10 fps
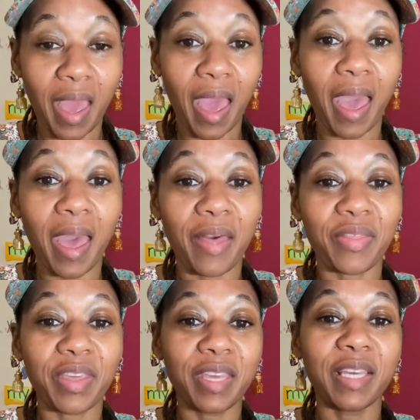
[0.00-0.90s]
And
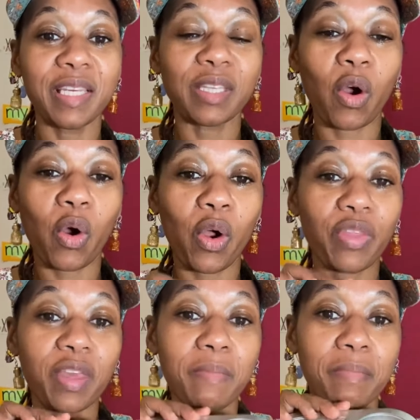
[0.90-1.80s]
these are
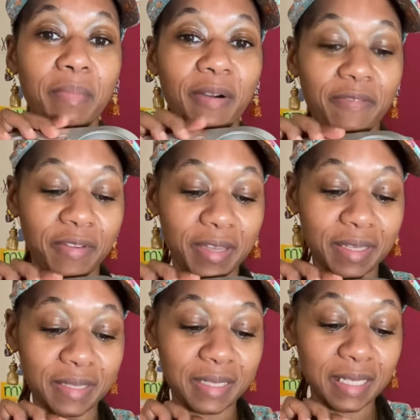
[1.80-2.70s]
the
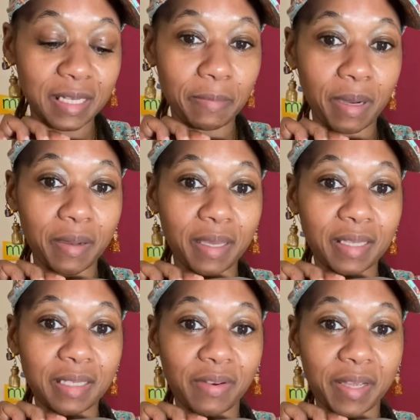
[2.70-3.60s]
muffins. See the
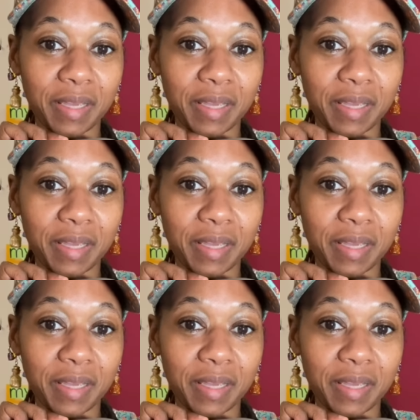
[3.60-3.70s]
pumpkins right